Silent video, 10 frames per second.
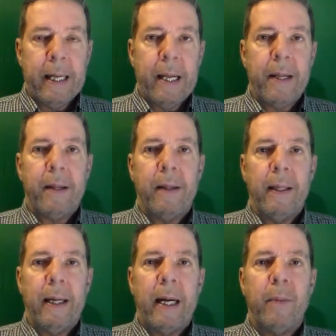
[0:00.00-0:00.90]
did his
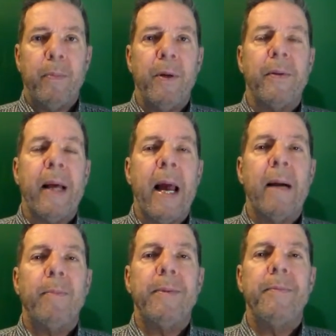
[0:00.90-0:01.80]
boot
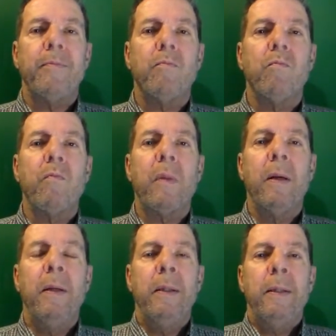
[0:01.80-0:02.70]
camp,
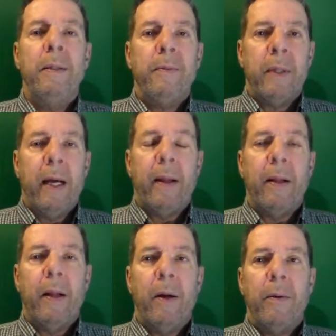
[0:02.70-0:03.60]
and
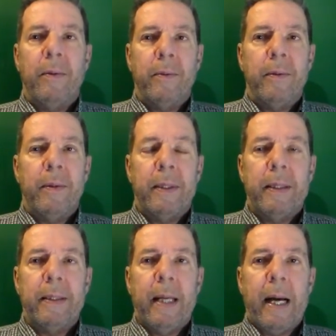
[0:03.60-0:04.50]
then
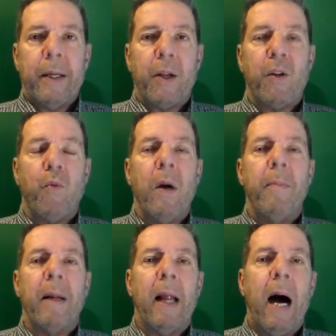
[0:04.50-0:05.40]
they had to
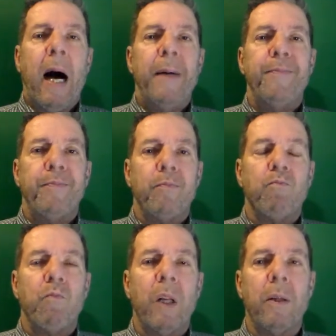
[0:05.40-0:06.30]
swim a lot.
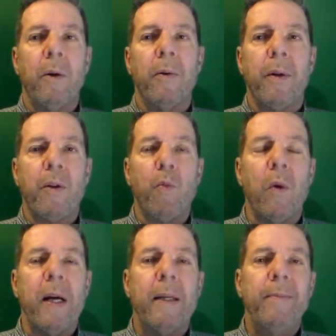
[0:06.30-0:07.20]
He learned to
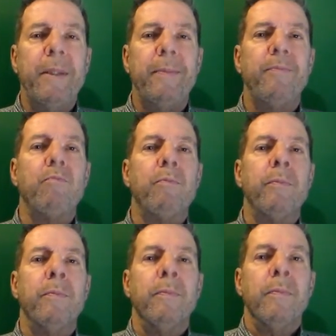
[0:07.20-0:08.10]
swim,
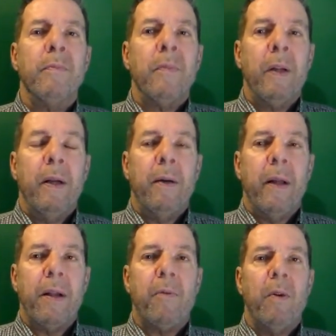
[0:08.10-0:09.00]

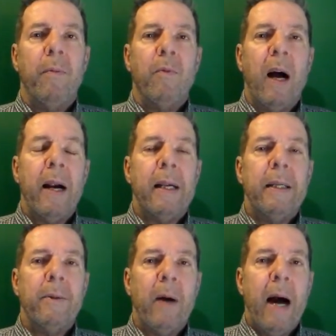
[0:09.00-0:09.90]
and they swim
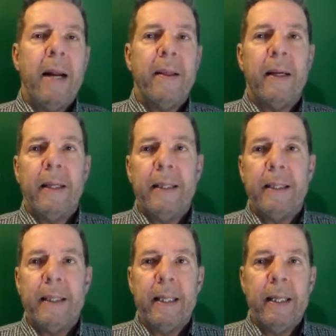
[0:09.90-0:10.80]
right in the
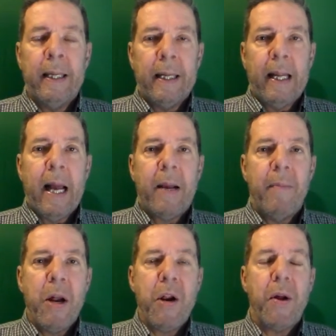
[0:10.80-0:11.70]
Lake
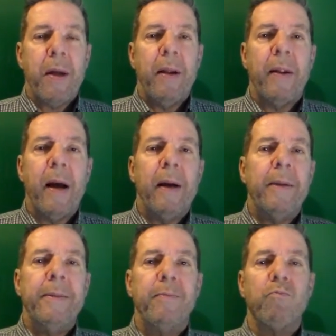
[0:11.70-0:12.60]
Michigan
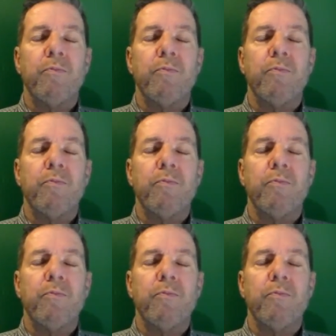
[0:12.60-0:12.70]
there.